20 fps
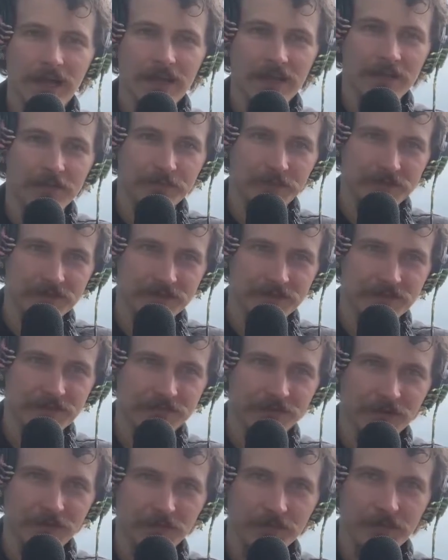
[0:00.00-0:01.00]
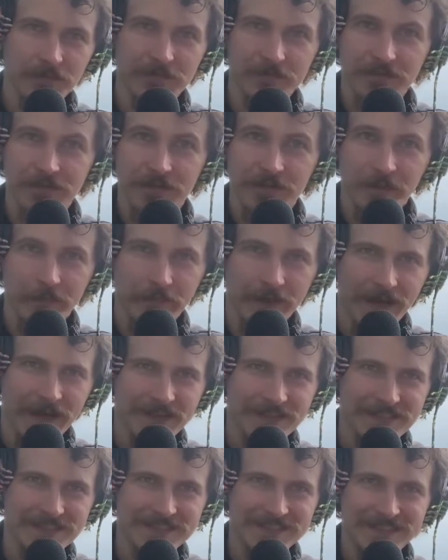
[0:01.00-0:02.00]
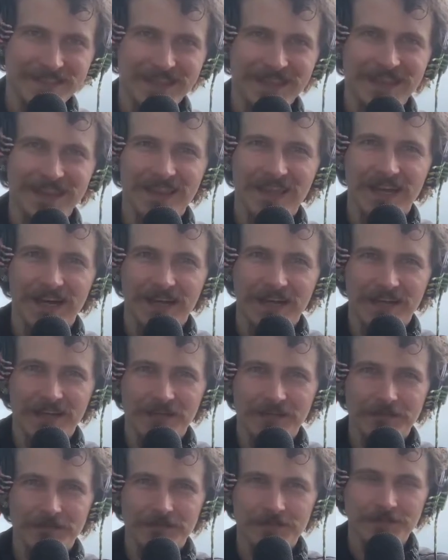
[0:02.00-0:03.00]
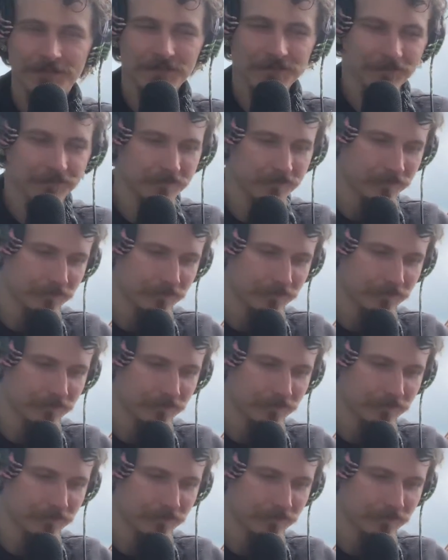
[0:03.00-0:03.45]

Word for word: elements from even our past lives,